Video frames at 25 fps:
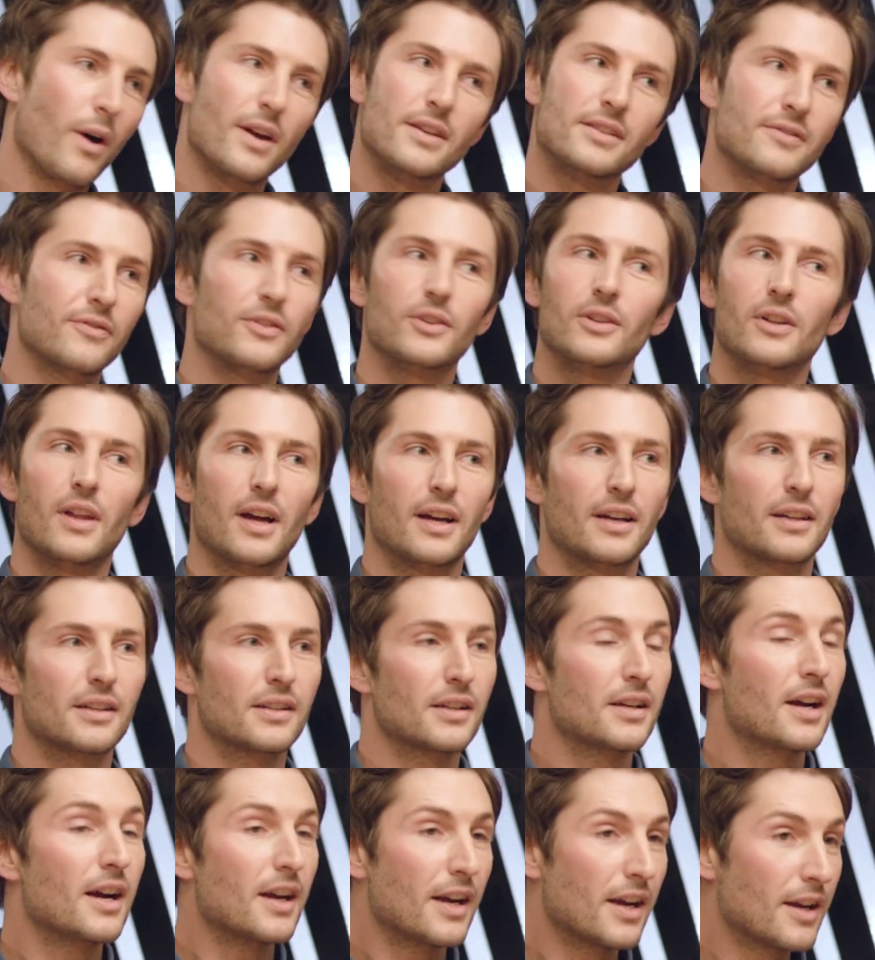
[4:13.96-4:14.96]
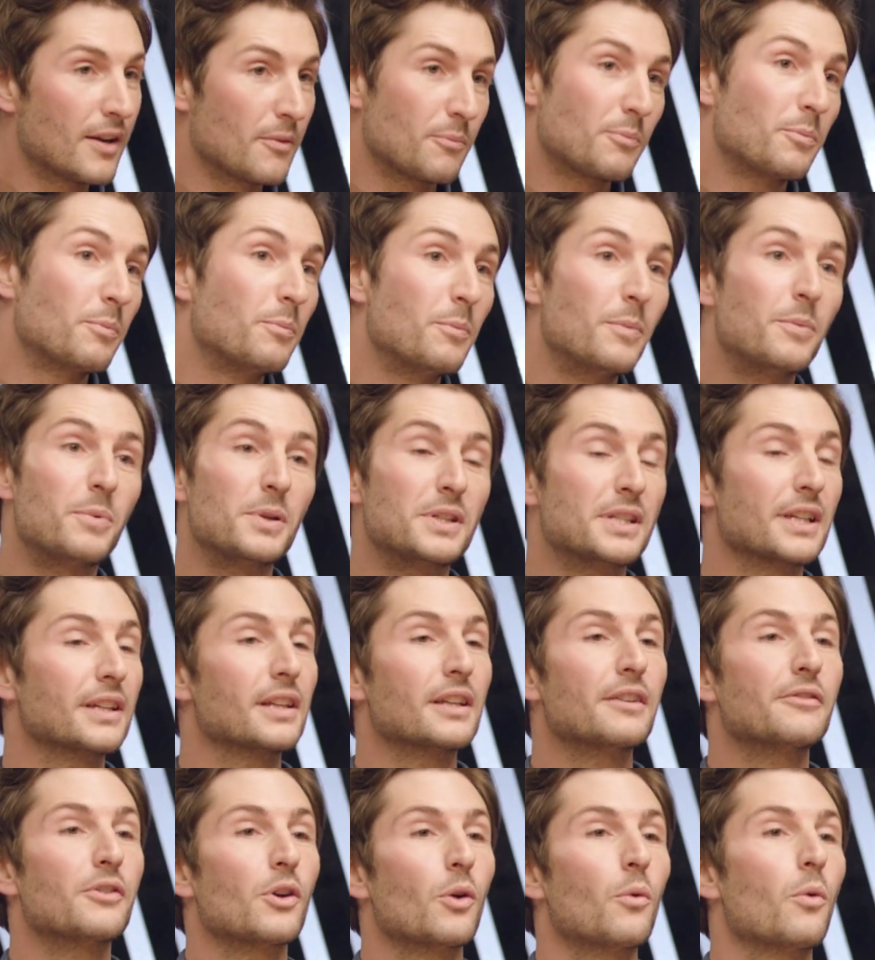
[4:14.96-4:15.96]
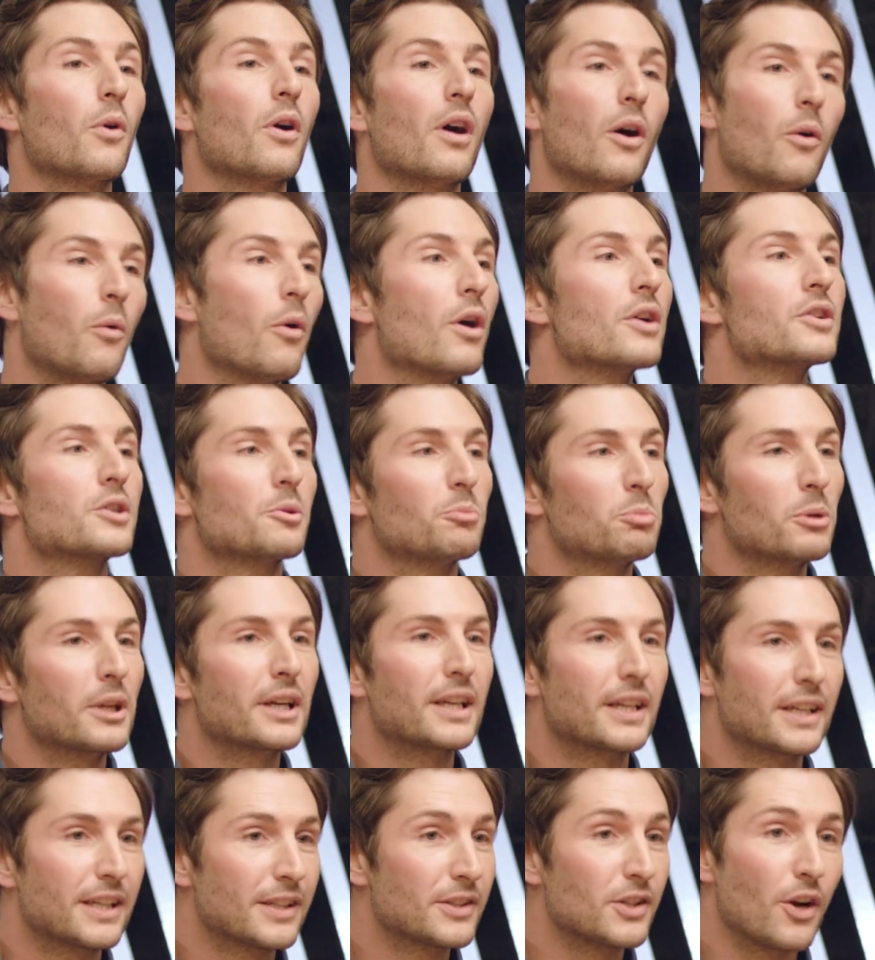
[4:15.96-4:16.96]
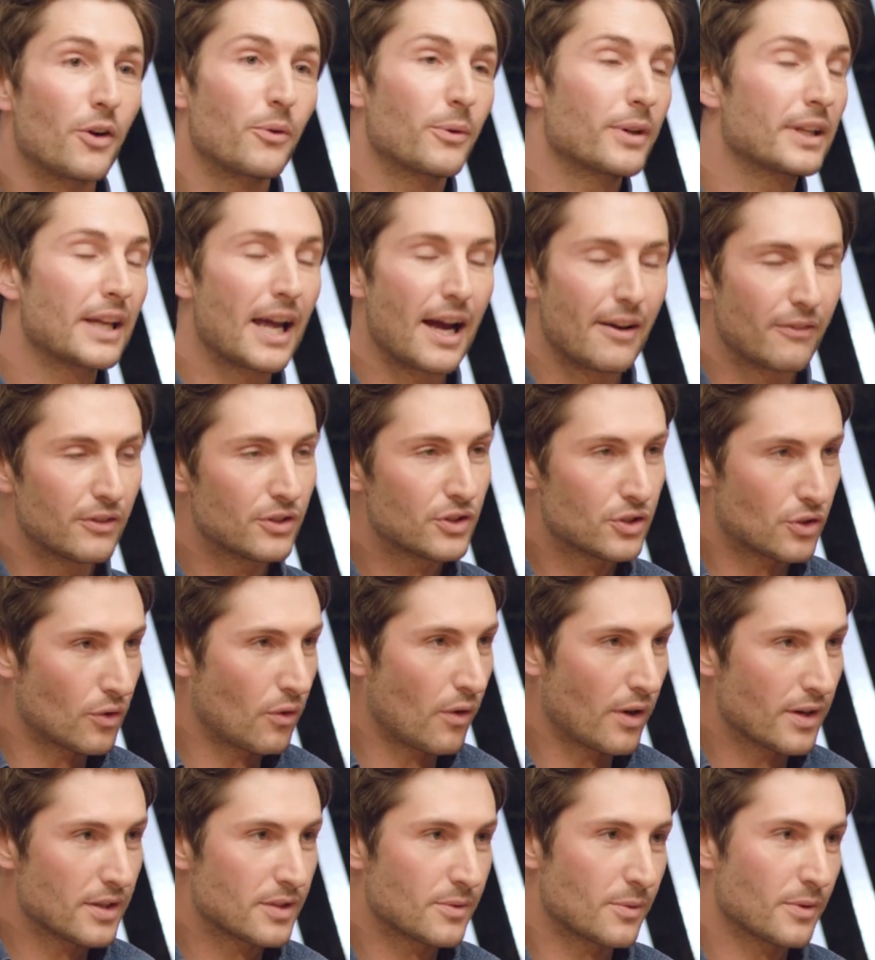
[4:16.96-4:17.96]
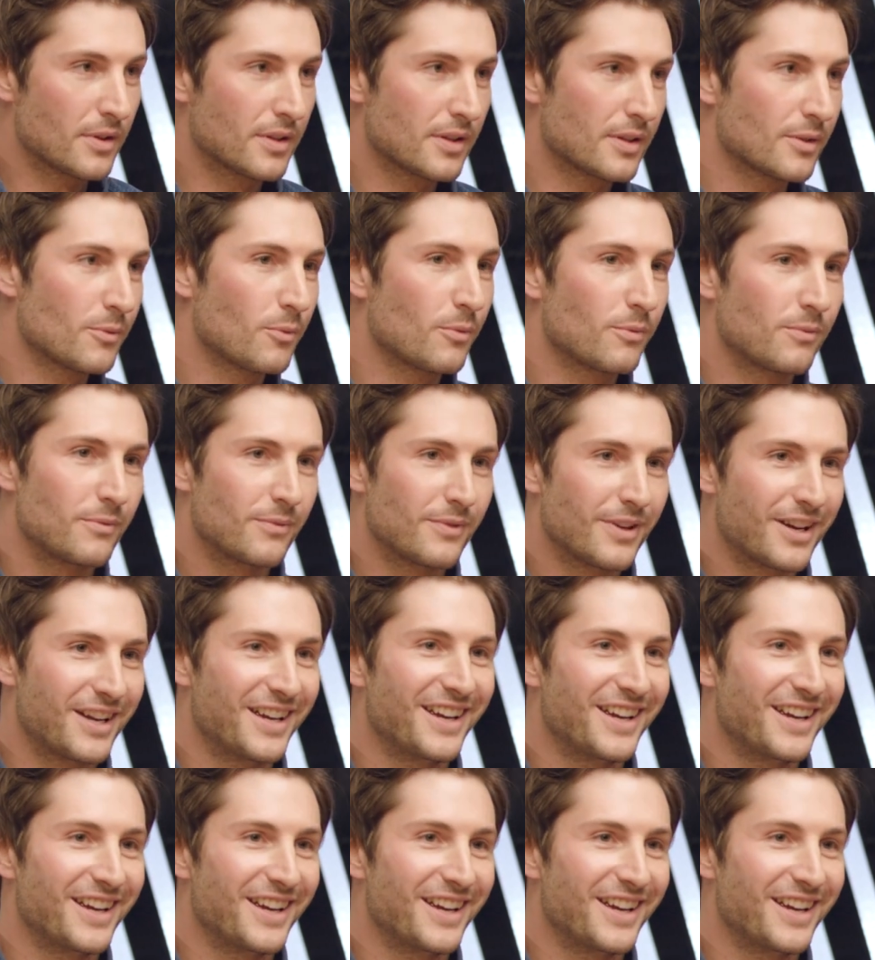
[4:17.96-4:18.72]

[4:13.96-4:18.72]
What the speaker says: always feel like it, particularly if you're a worship leader, you don't really have a choice whether you